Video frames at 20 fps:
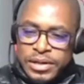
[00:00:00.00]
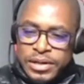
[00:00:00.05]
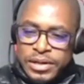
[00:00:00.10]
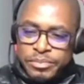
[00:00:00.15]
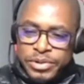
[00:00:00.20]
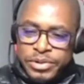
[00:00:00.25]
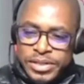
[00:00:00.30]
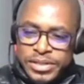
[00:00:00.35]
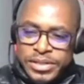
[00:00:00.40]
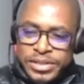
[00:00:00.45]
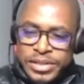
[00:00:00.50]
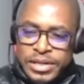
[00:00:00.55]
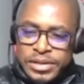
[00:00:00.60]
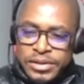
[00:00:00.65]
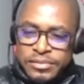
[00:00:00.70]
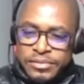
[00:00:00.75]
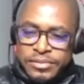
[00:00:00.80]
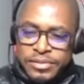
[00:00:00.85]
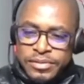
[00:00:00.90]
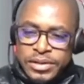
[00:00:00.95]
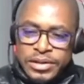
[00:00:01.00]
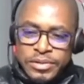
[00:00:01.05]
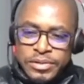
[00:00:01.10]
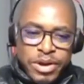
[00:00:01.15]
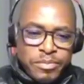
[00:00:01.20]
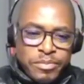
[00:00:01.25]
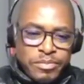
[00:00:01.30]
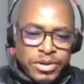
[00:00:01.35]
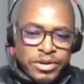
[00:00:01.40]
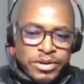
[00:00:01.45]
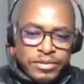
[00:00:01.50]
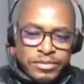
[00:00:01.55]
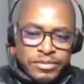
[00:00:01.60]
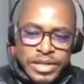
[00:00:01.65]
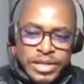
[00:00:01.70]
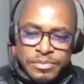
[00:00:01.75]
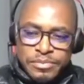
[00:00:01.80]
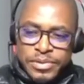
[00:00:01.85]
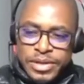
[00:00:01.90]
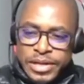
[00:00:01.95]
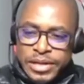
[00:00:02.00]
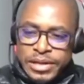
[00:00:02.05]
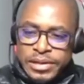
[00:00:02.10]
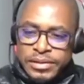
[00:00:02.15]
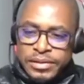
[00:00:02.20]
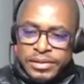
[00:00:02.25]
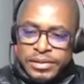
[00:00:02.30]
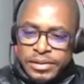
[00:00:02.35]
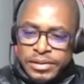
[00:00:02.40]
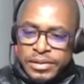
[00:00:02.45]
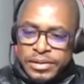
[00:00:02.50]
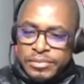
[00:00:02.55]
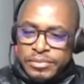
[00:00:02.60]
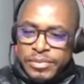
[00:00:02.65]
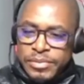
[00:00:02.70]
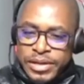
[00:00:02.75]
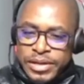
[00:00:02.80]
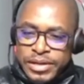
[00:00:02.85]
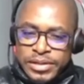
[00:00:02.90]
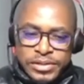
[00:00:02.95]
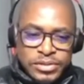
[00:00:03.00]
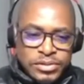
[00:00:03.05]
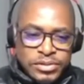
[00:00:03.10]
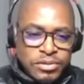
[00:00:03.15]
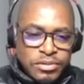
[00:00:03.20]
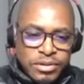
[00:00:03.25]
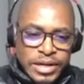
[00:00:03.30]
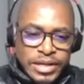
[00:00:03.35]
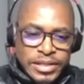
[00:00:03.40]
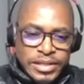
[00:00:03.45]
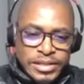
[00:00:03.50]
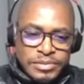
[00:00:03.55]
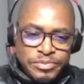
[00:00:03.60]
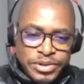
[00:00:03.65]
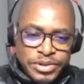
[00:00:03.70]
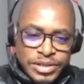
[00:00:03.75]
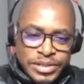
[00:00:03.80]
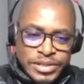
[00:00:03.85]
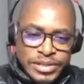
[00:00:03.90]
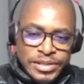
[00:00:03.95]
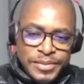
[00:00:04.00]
President of the Republic of Zambia. May his soul rest in peace.